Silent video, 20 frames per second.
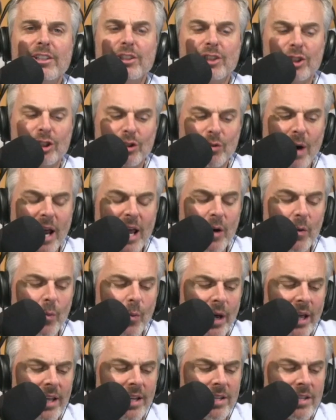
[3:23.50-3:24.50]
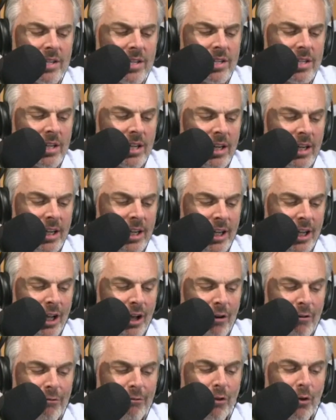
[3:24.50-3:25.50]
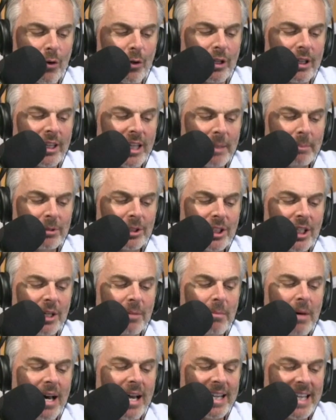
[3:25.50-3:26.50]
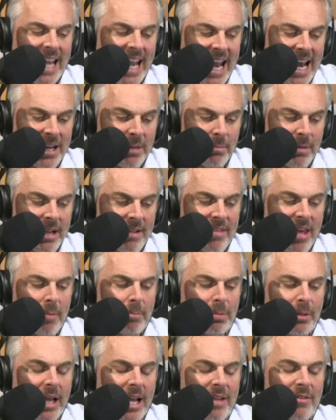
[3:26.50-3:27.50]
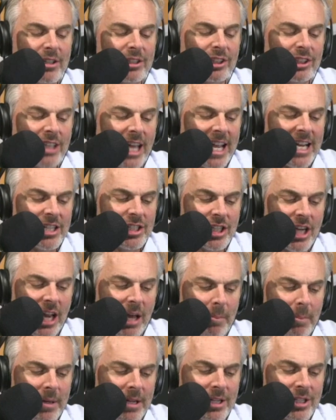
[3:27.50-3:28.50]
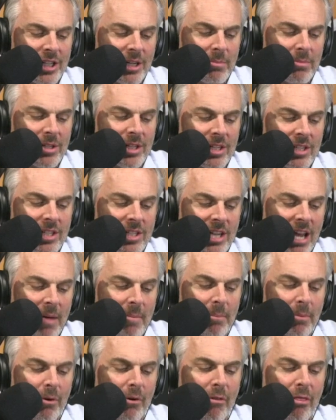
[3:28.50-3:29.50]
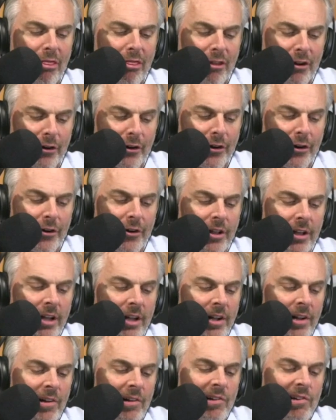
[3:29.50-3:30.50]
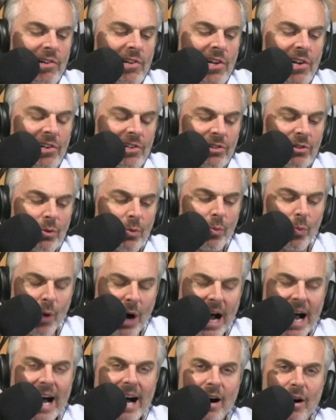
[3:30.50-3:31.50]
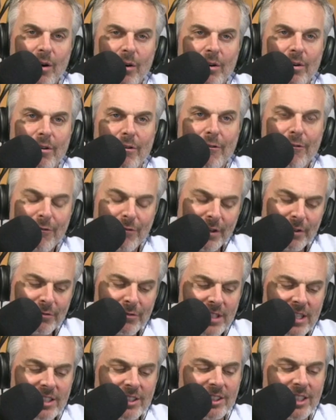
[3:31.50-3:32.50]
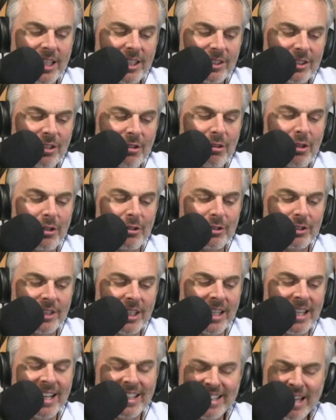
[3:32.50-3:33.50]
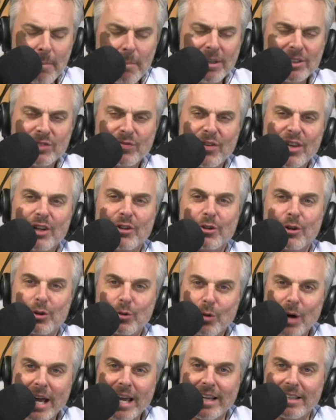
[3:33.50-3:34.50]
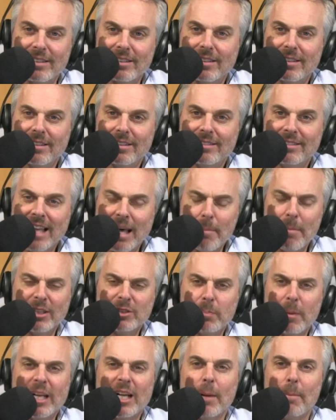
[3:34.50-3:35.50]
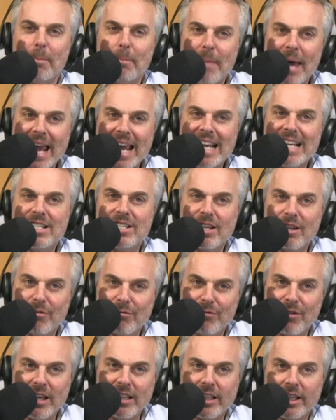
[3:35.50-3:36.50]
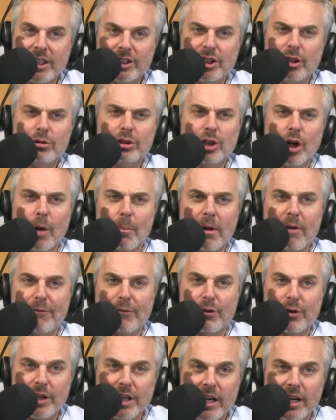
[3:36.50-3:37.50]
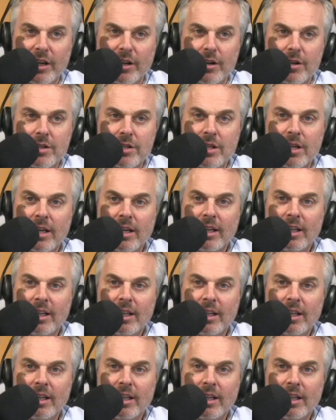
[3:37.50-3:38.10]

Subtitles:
straight wins for Lipscomb Academy. They play in the state championship December 3rd. Wow, 56-13. That must feel great. That must be an amazing feeling, because you told me for years,